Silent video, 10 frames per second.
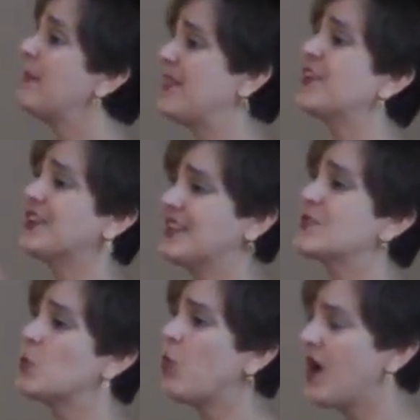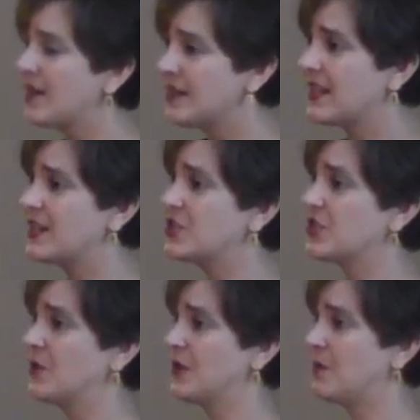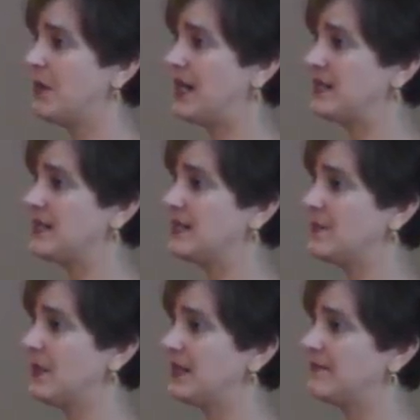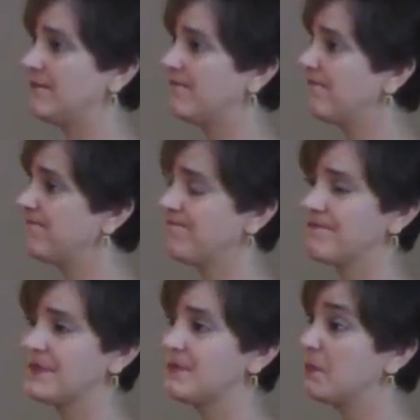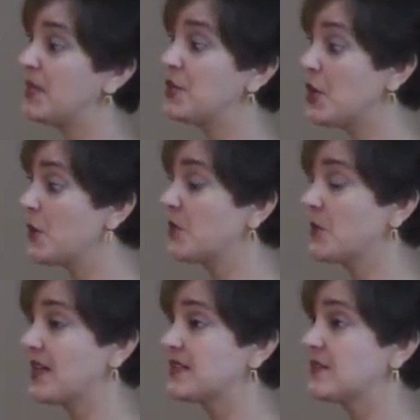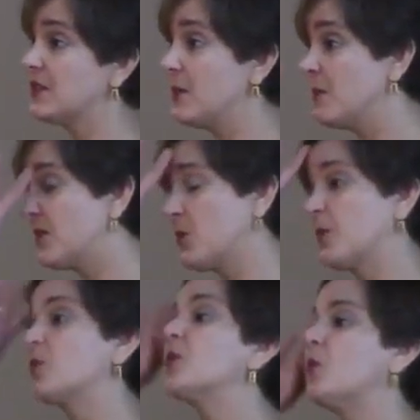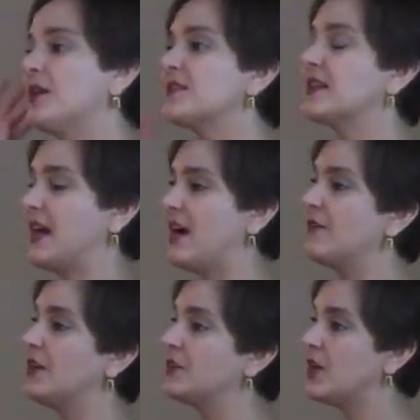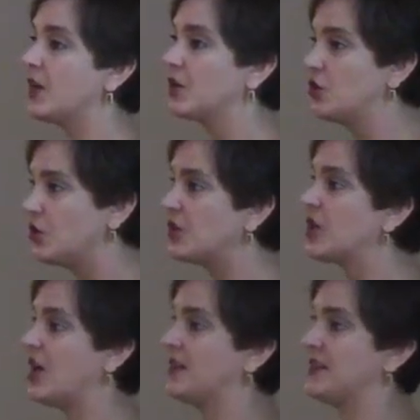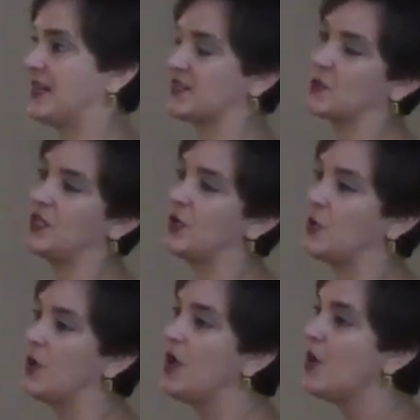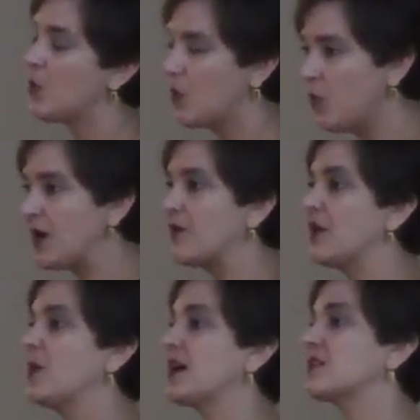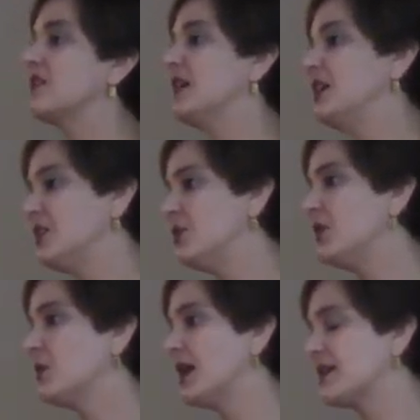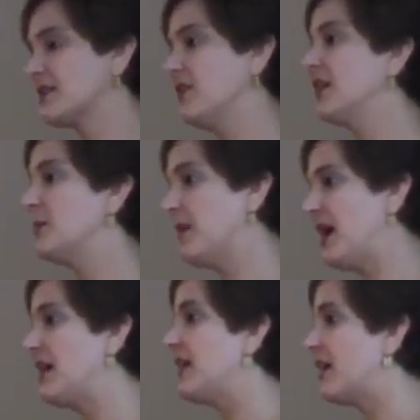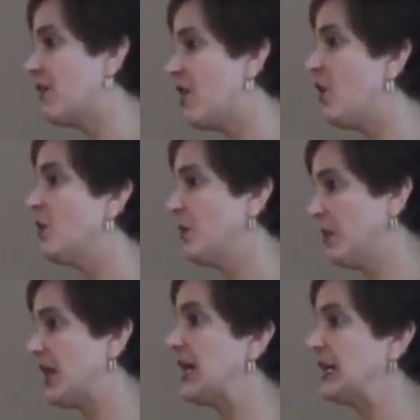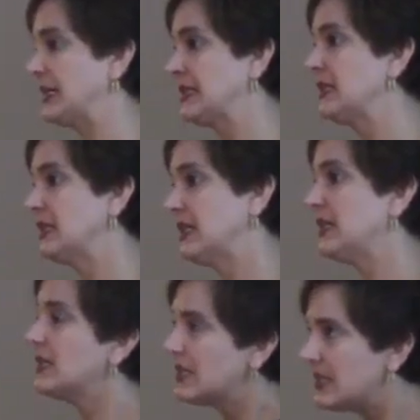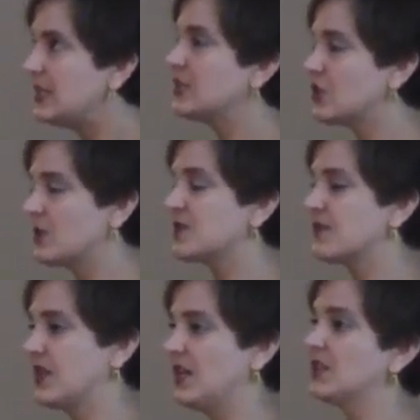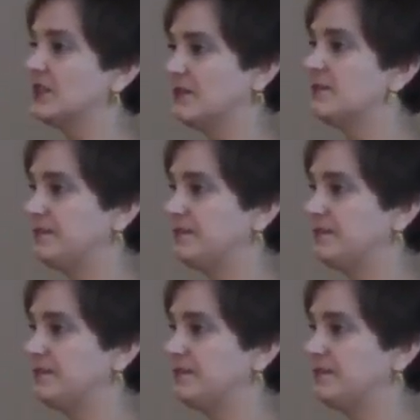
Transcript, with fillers: But there is one that has shown up painted. But but no, the rest of them, the, the ones that have a, a good context, we know where they were excavated and who they were excavated by. They are all plain in terms of color.